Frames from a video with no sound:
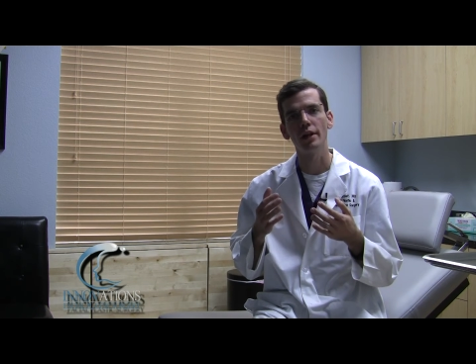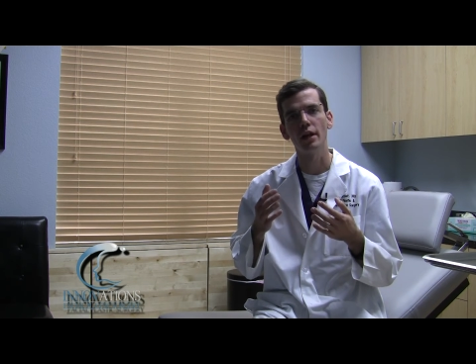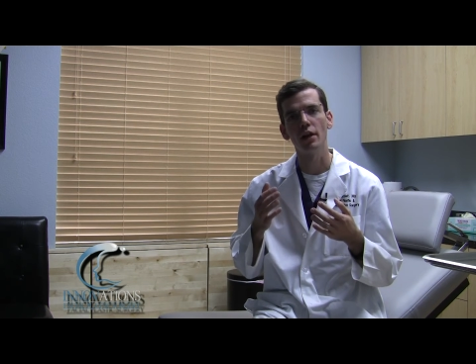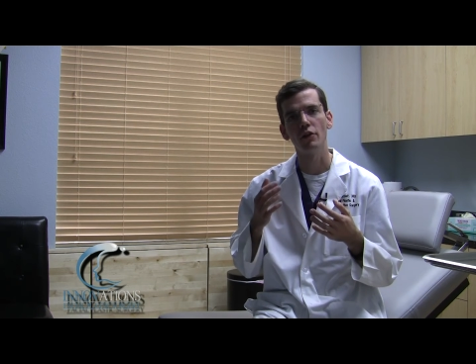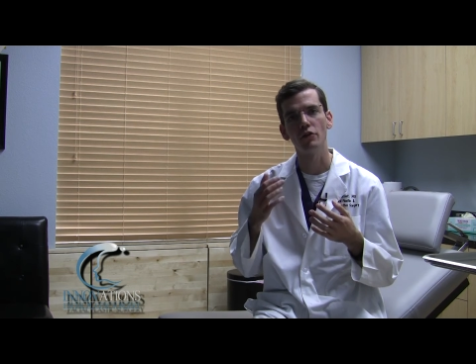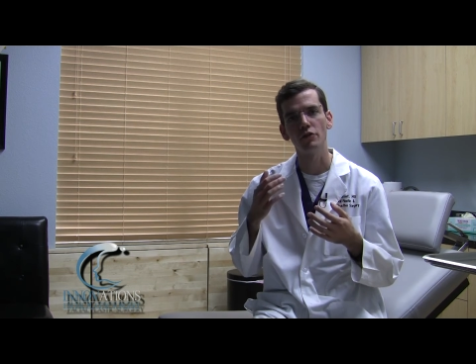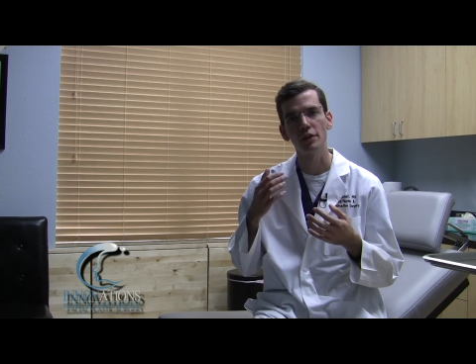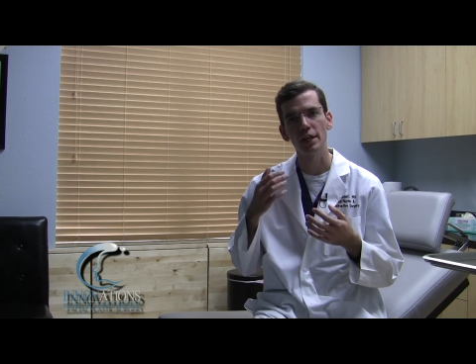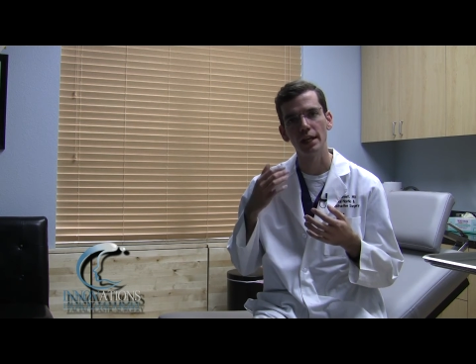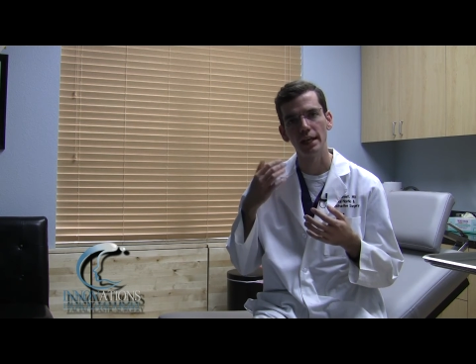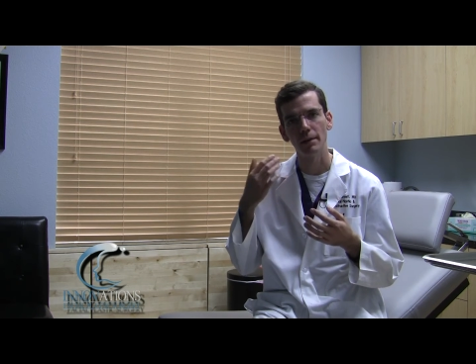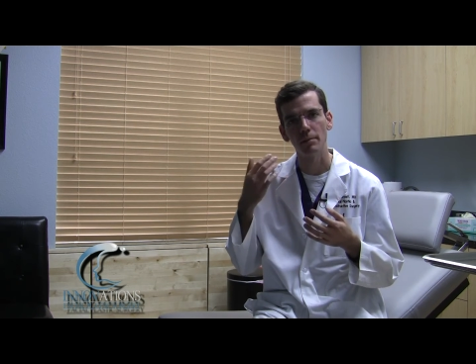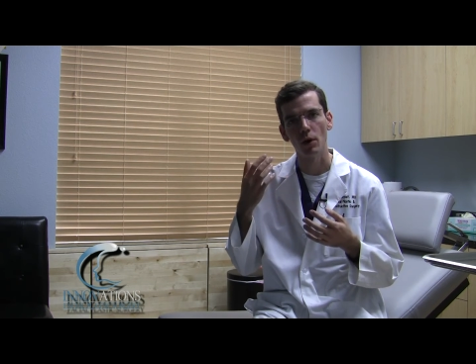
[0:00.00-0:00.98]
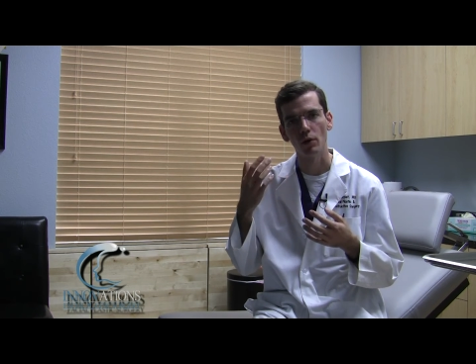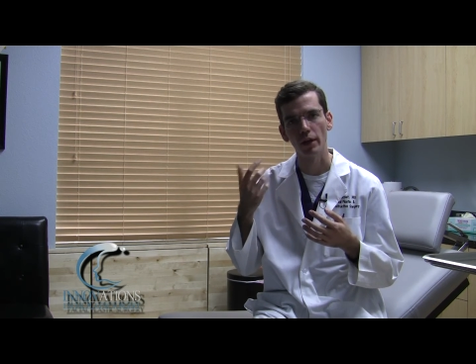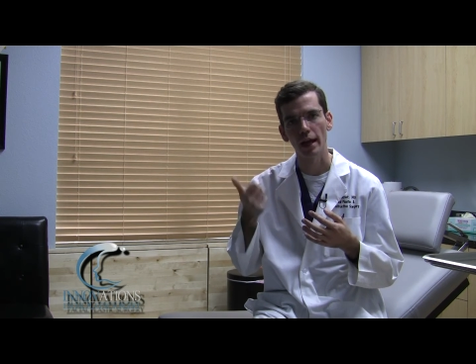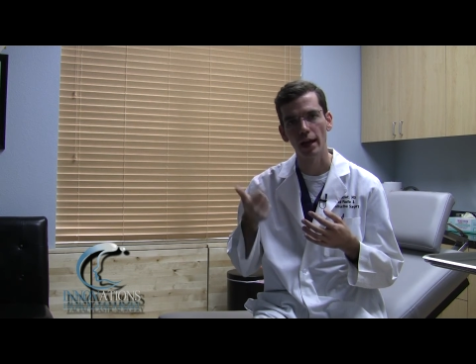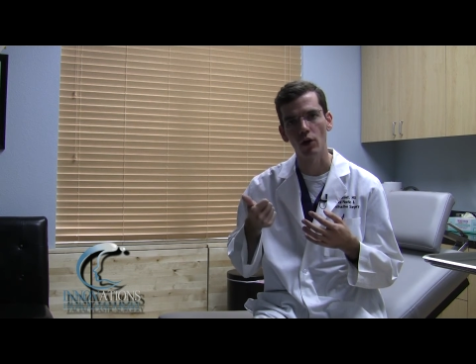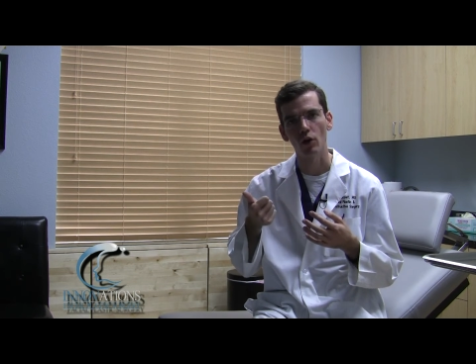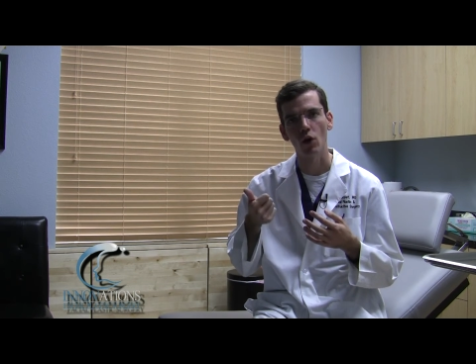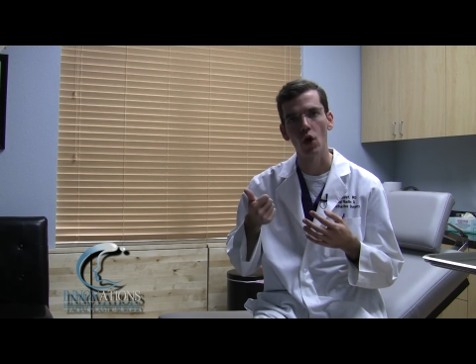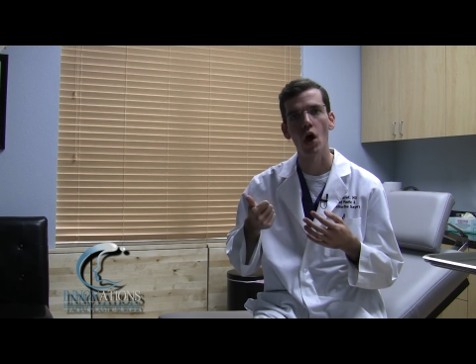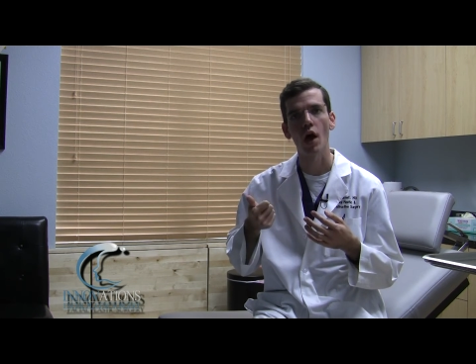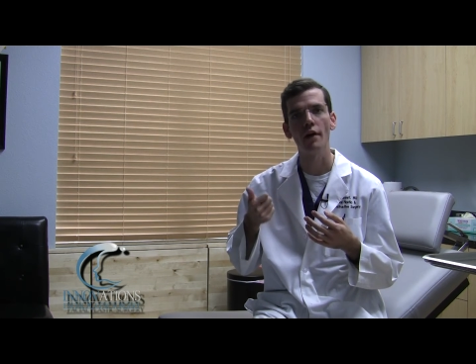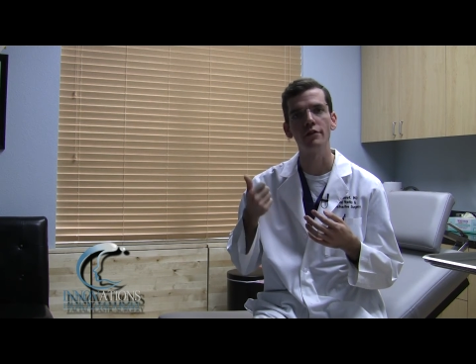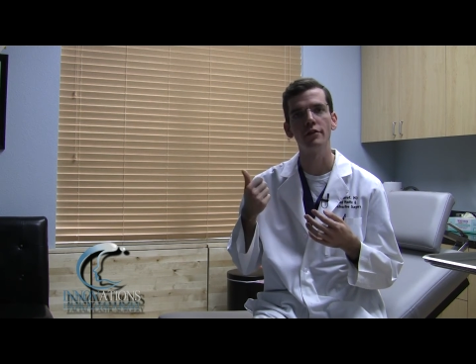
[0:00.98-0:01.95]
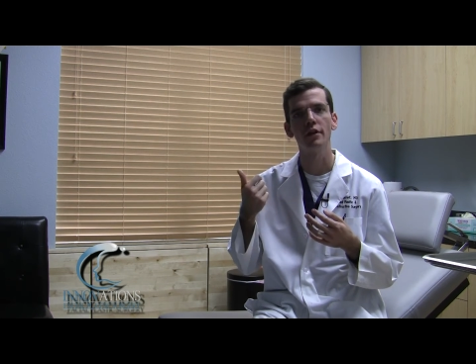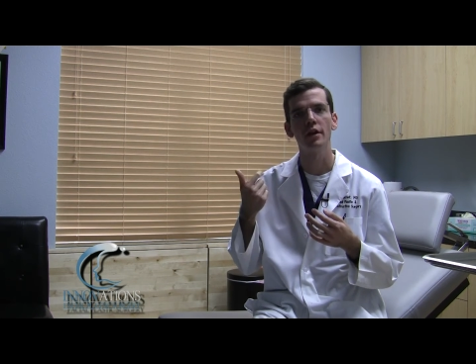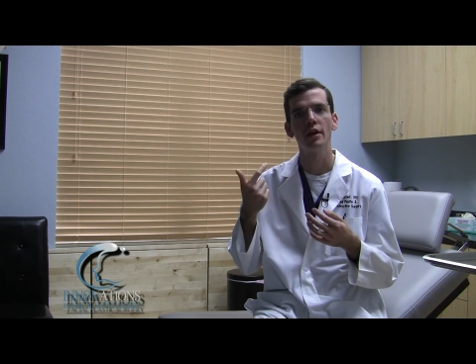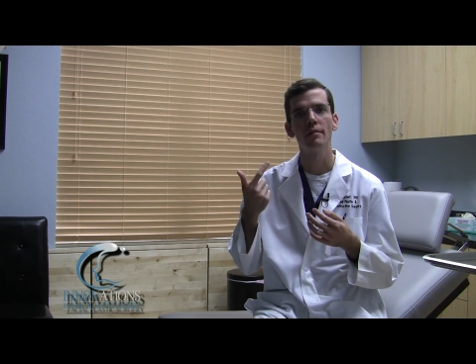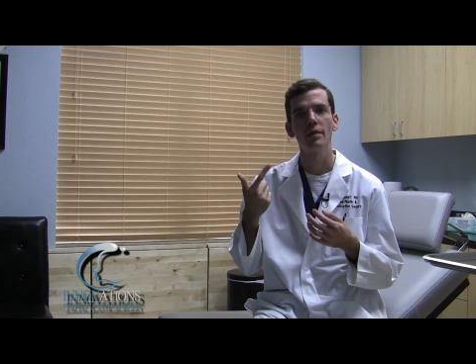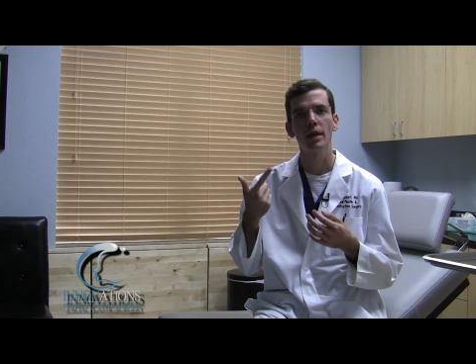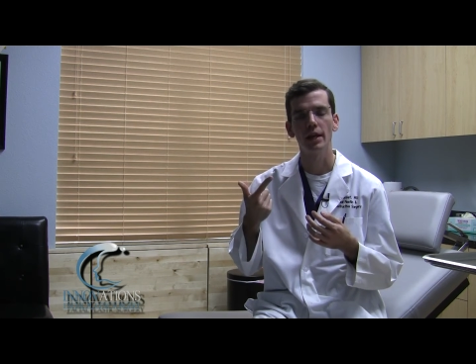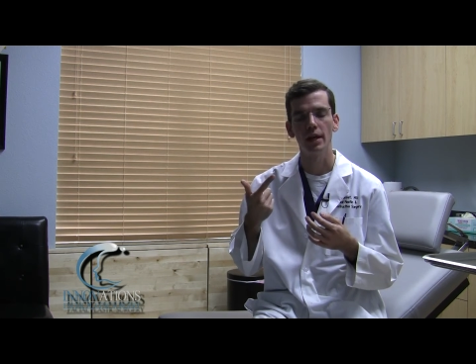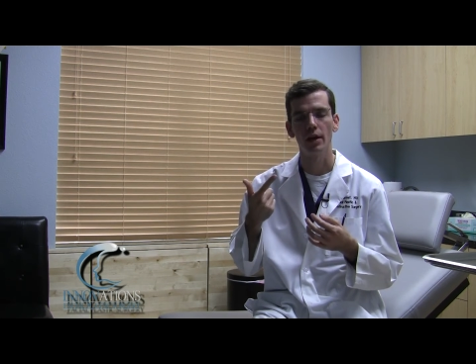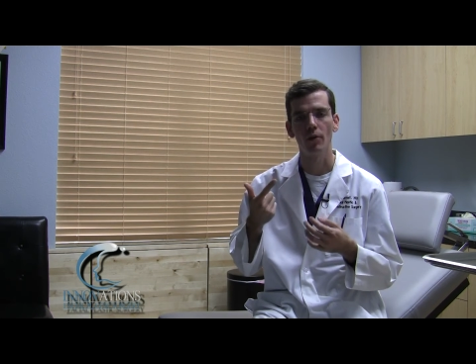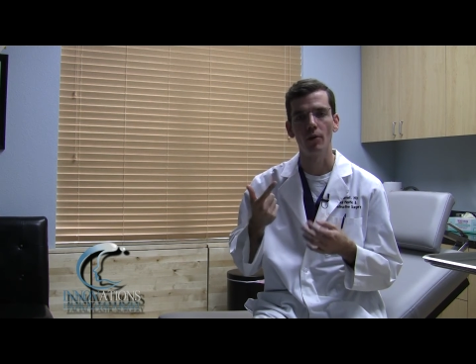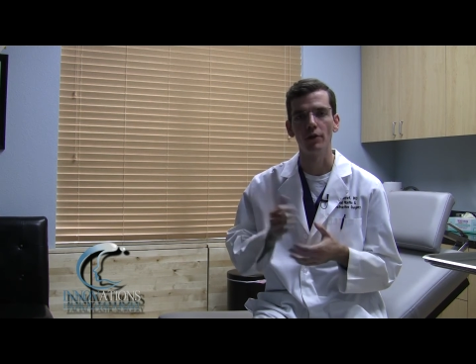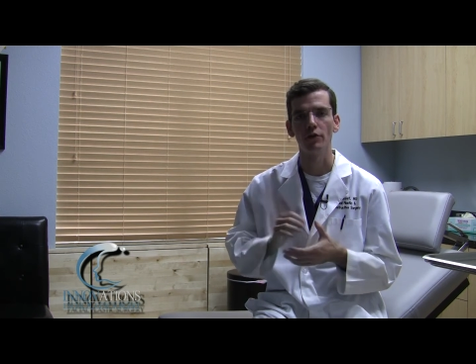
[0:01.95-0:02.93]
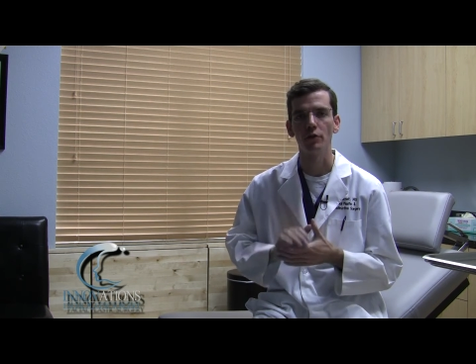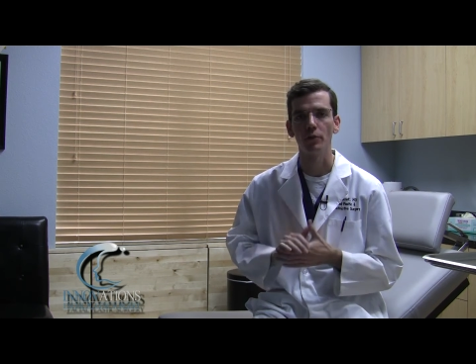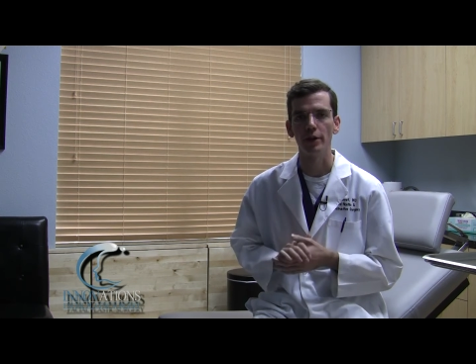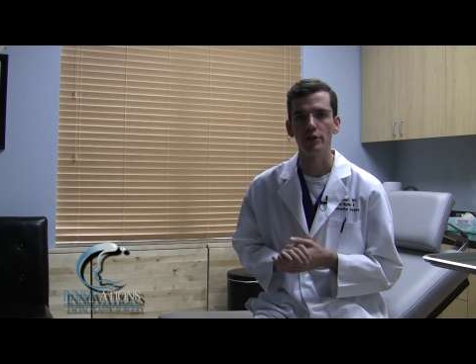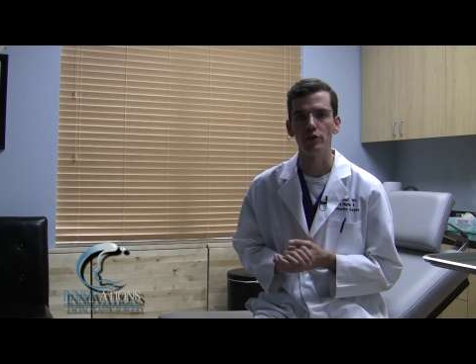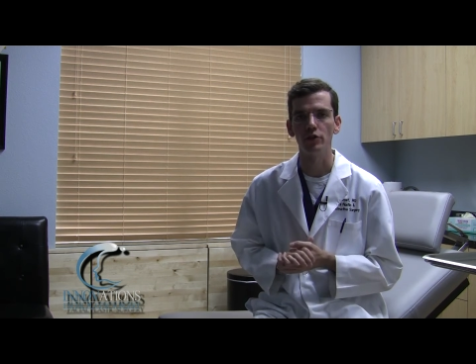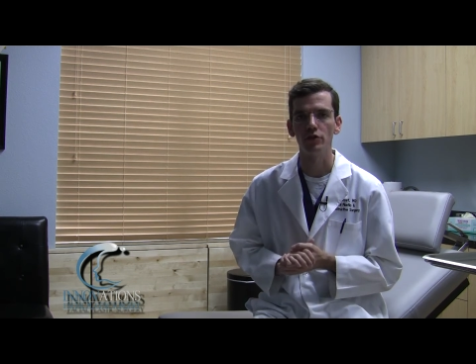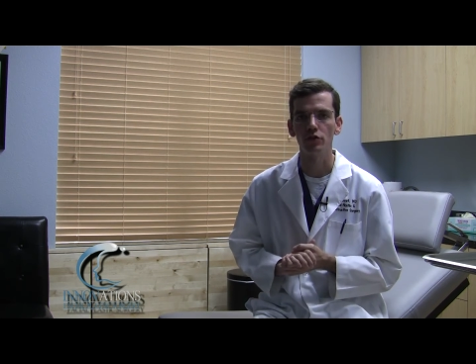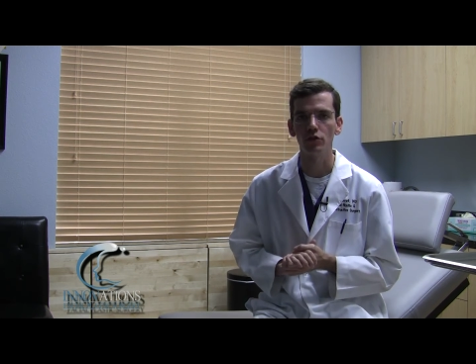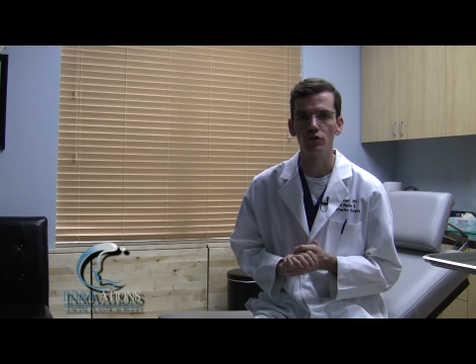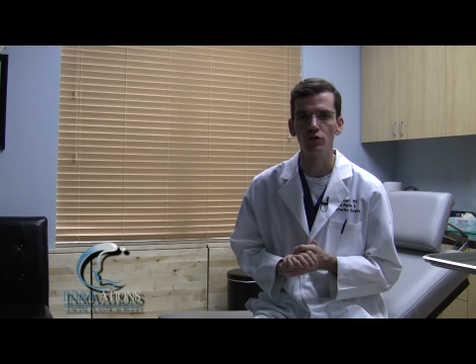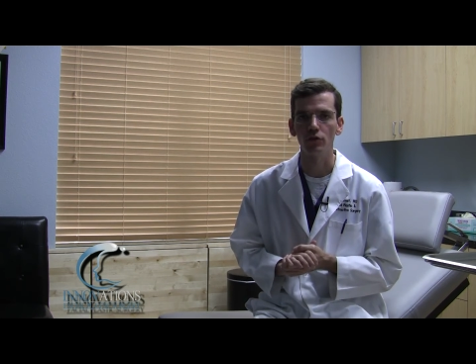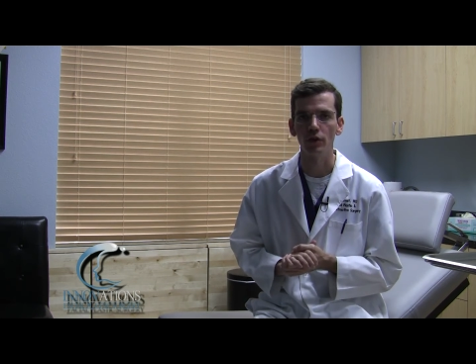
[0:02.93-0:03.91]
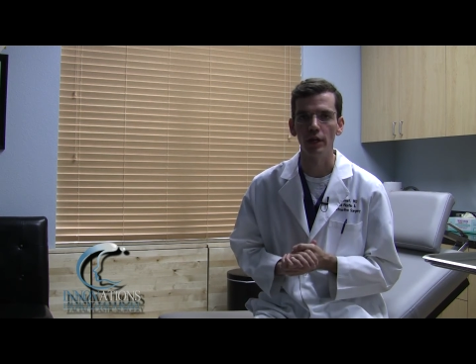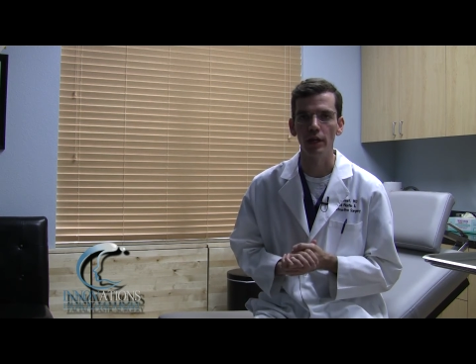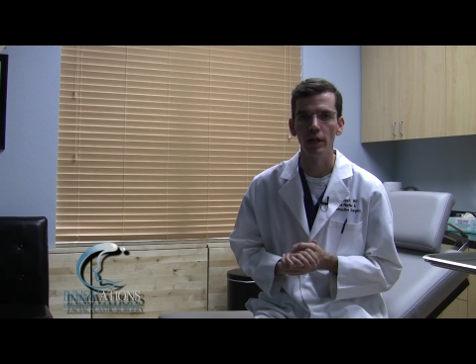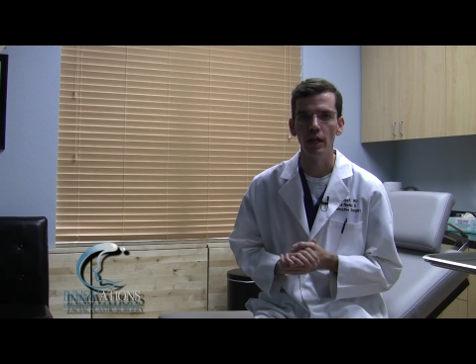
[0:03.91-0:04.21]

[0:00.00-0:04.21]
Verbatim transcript: in understanding both hair loss and hair restoration surgery.